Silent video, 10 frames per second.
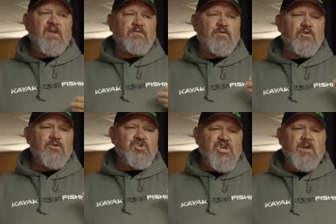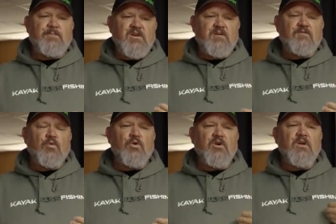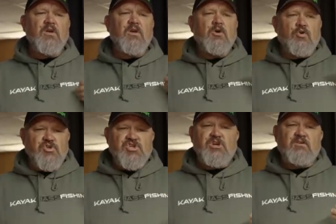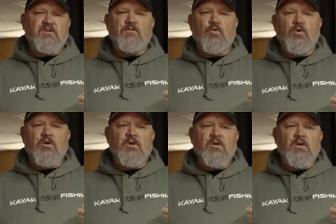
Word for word: If you're championing for or cheering for